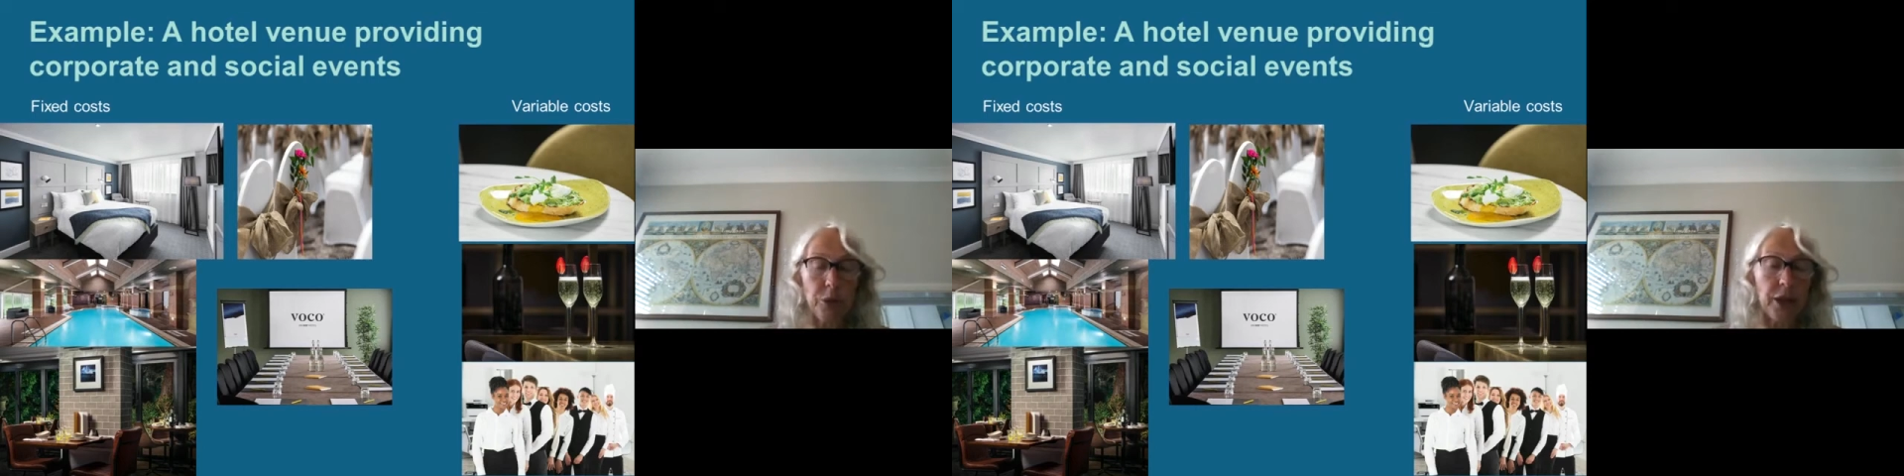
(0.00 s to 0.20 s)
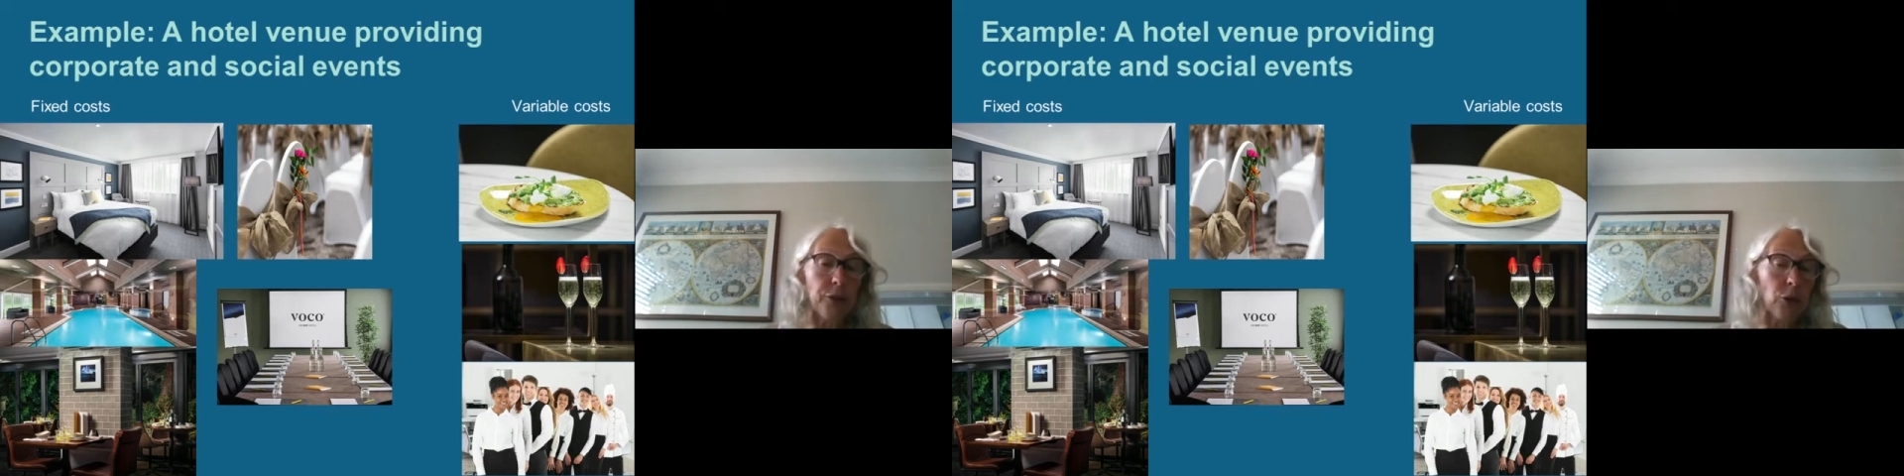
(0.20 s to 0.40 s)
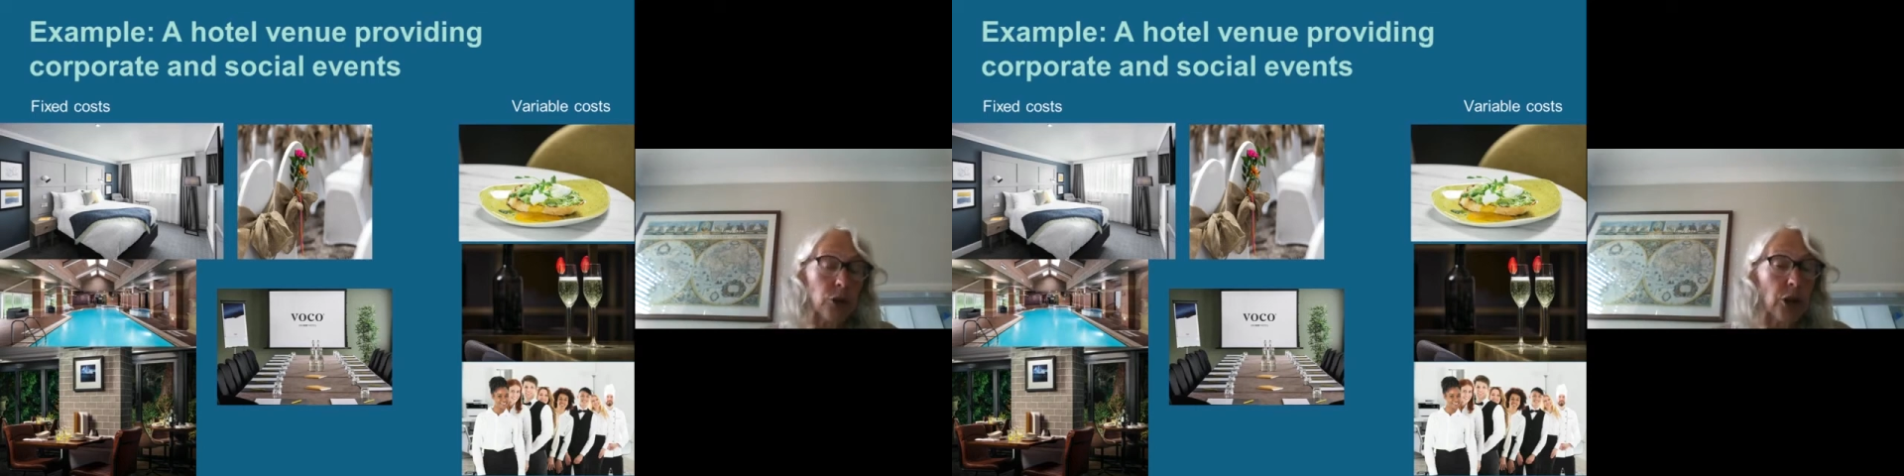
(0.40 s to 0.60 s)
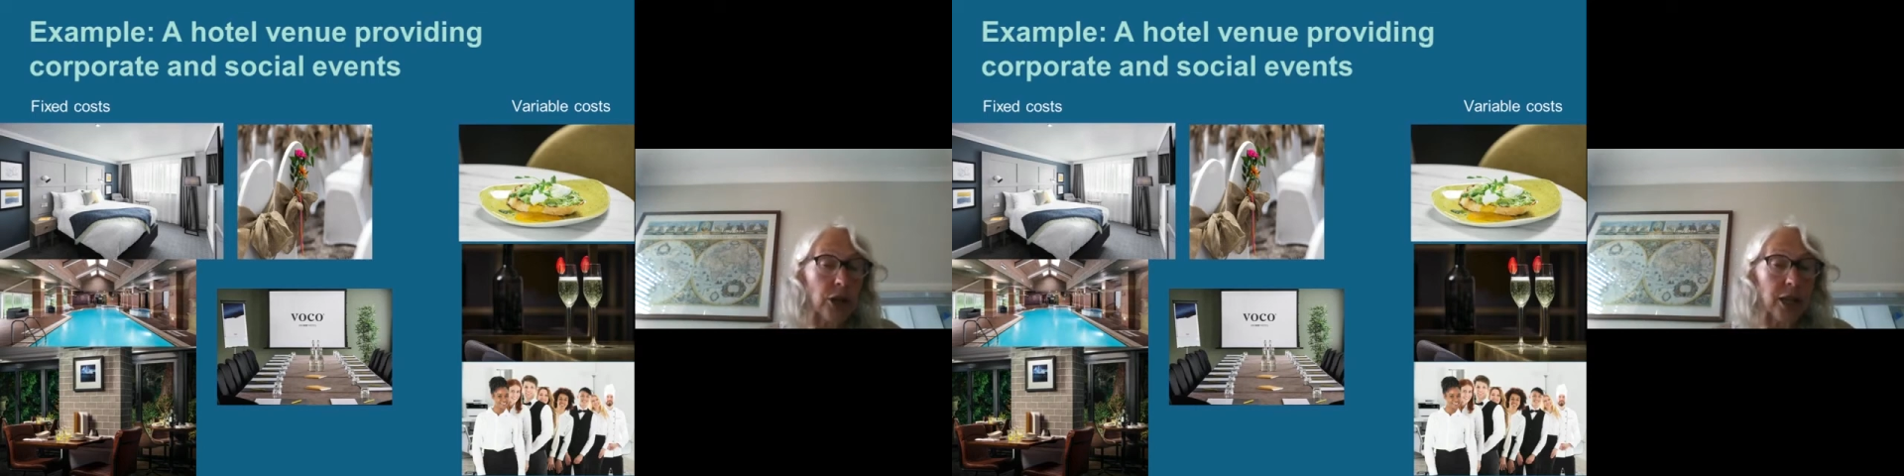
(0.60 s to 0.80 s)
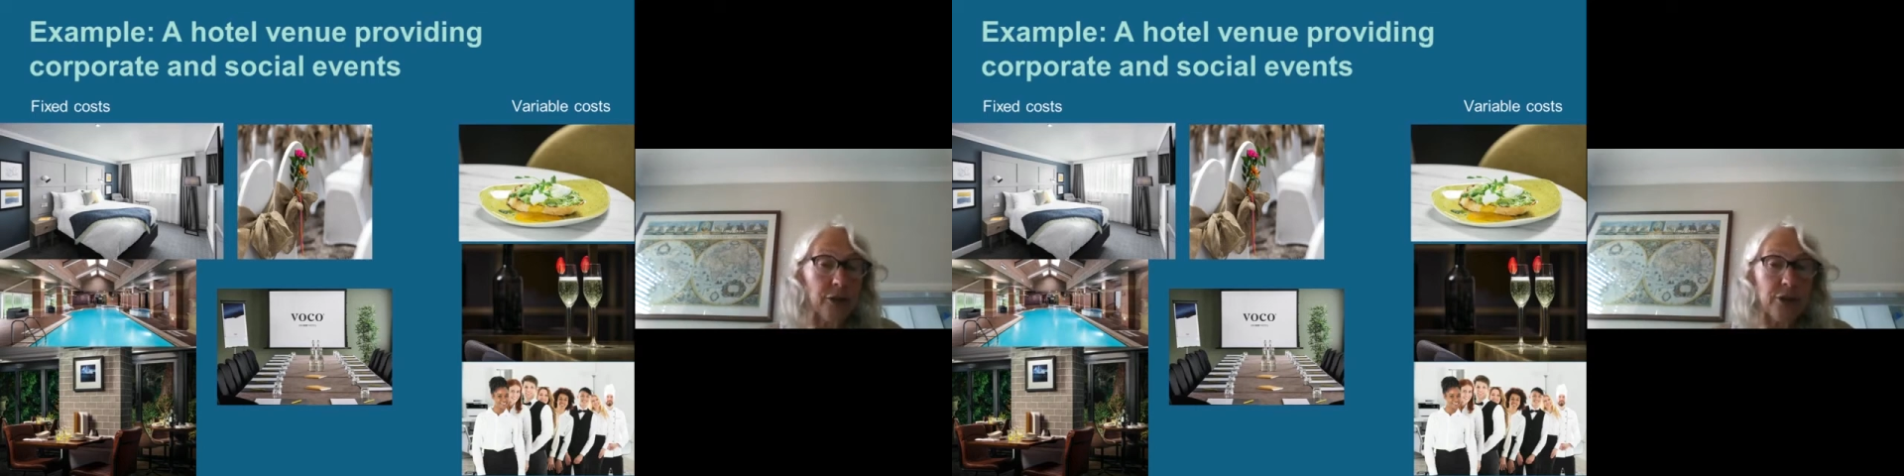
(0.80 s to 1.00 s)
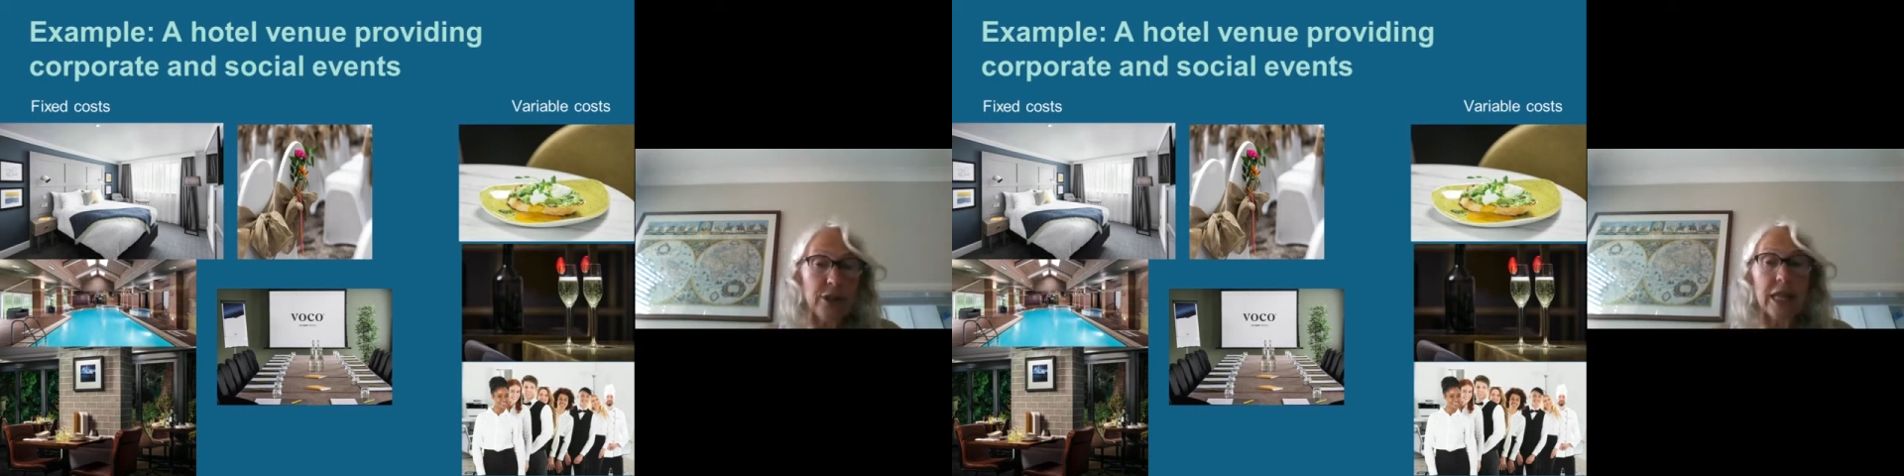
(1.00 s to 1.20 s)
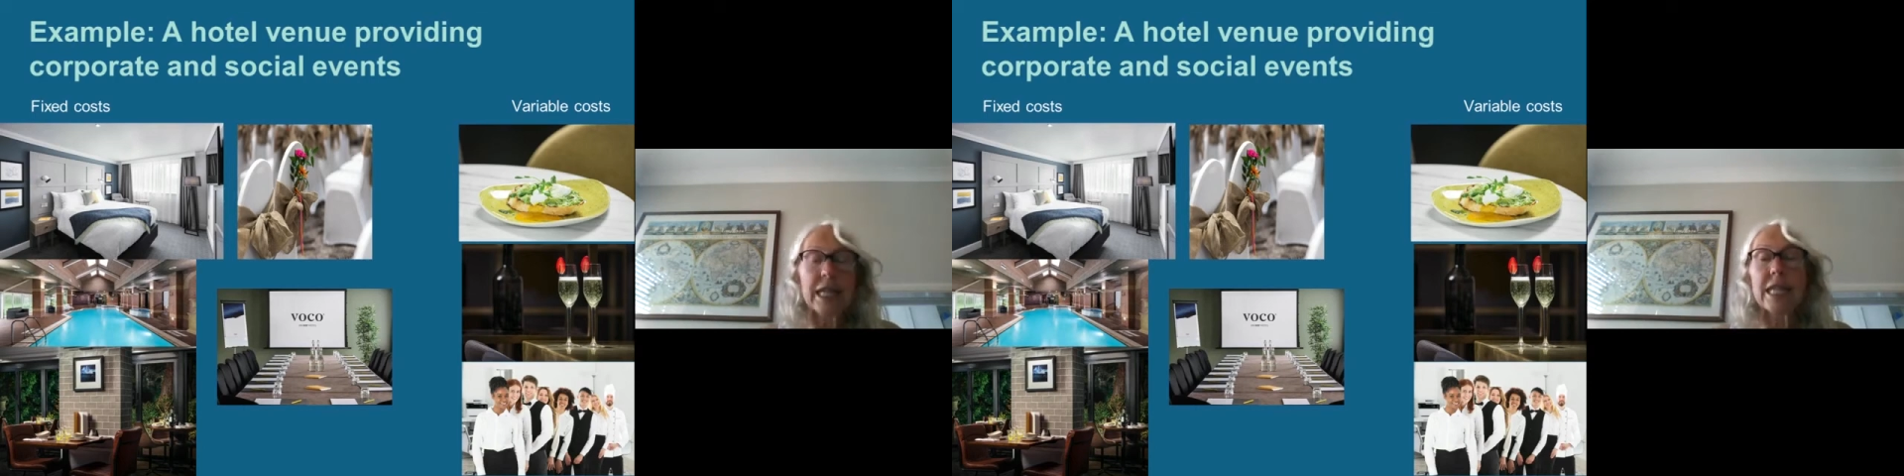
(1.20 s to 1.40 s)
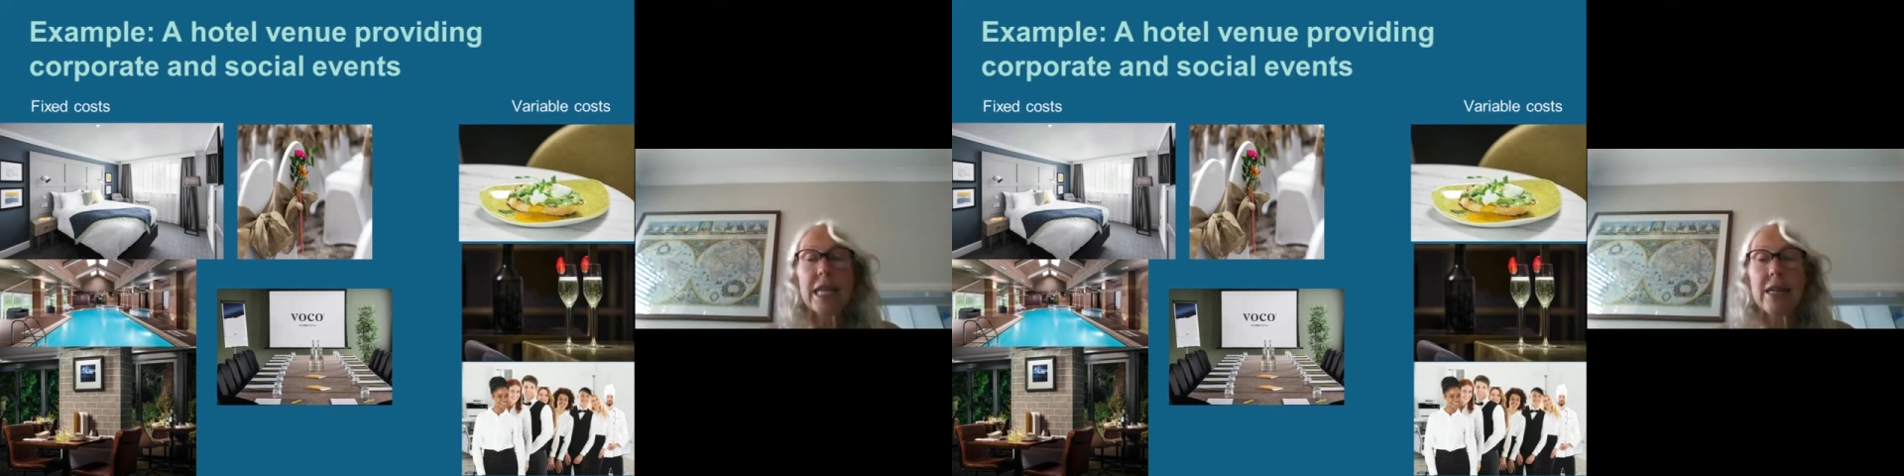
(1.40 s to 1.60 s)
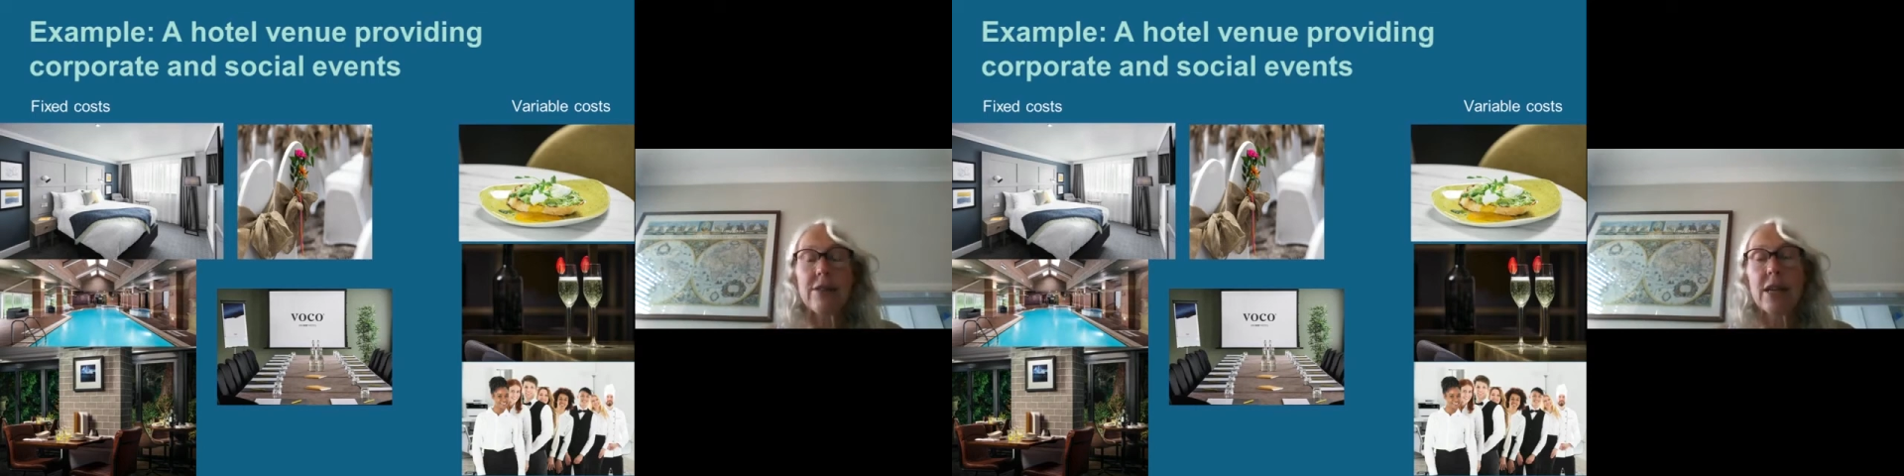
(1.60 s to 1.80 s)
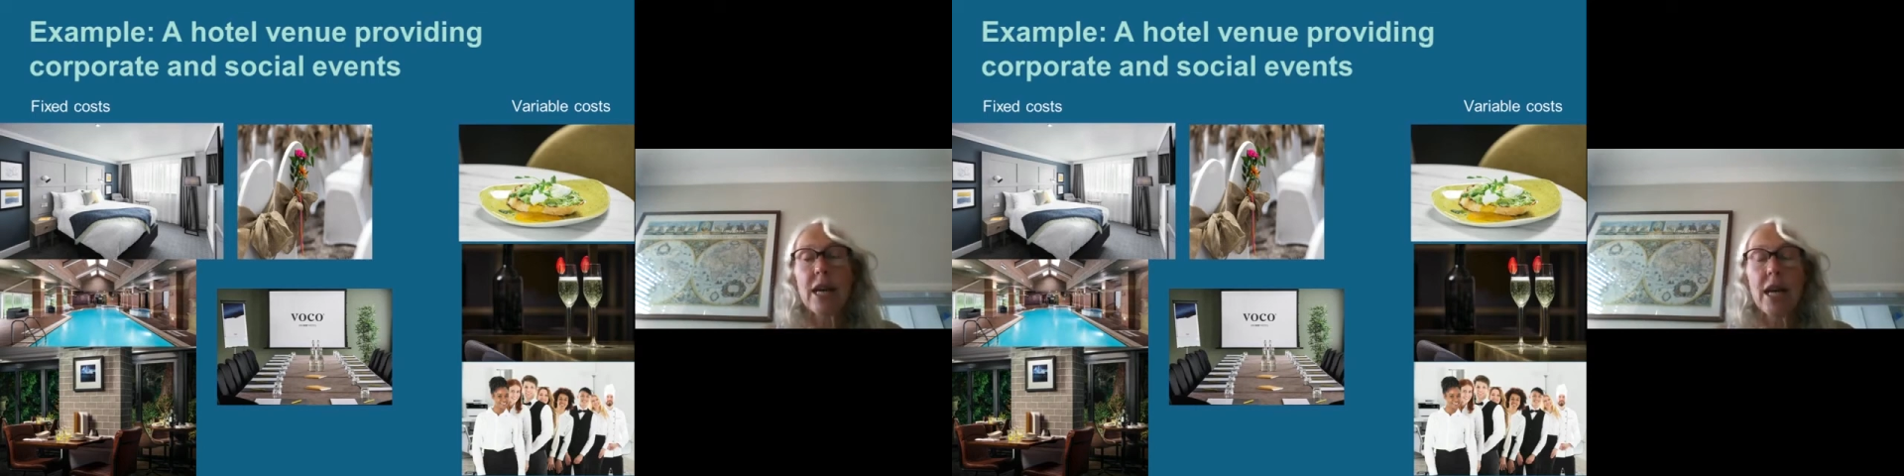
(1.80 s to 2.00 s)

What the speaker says: They've got dining facilities.